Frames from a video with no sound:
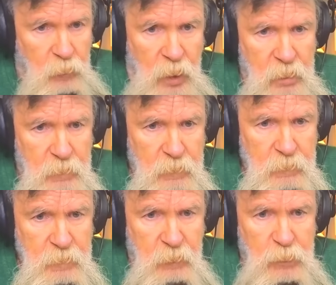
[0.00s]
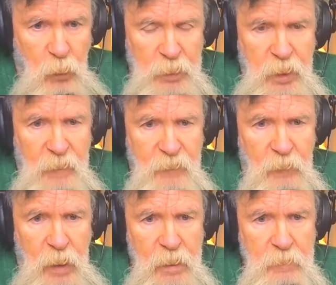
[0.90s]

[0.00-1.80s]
right? It was one cover, right?